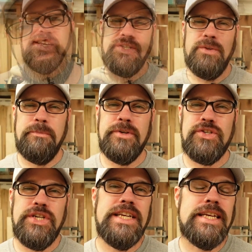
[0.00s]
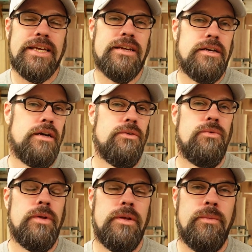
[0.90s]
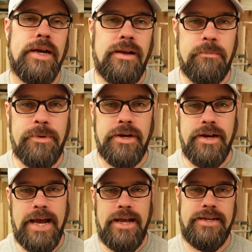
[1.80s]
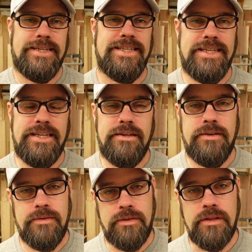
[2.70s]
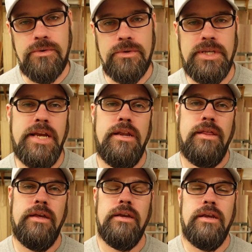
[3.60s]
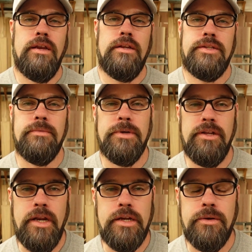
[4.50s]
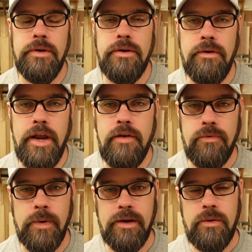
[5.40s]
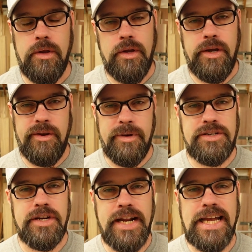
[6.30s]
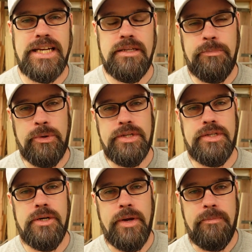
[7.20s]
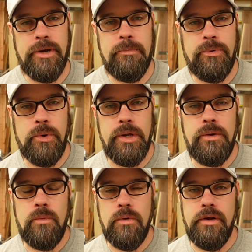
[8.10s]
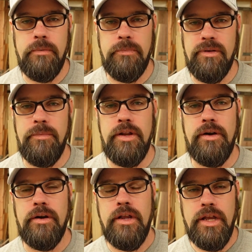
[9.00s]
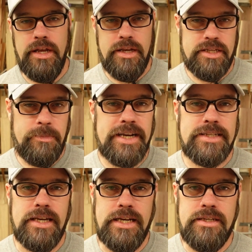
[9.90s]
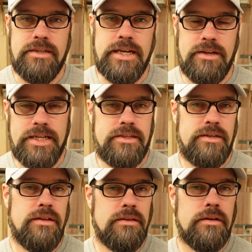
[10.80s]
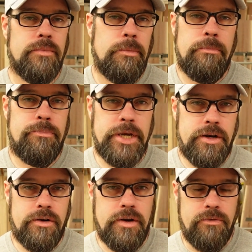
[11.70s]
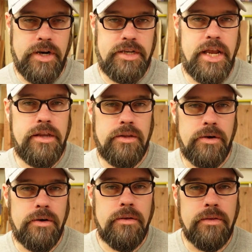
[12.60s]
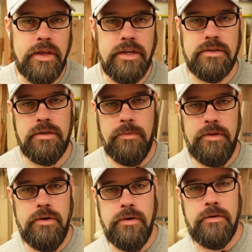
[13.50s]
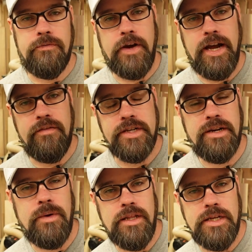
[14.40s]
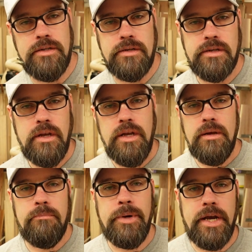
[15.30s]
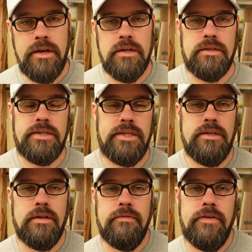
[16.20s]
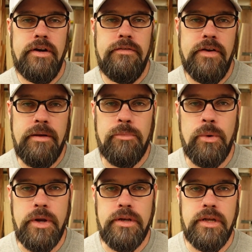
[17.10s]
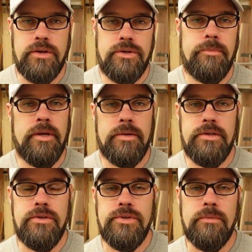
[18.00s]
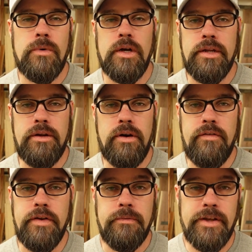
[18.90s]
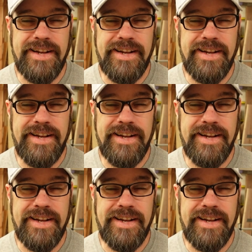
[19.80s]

So the machine can cut really well, but does it lose anything in its ability to engrave? Well, you mentioned it has a 0.08 by 0.1 millimeter spot size. Now that's a little bit bigger and rectangular than some of your 5 and 10 watt lasers, but it's still a very fine point and should be able to do some quality engraving.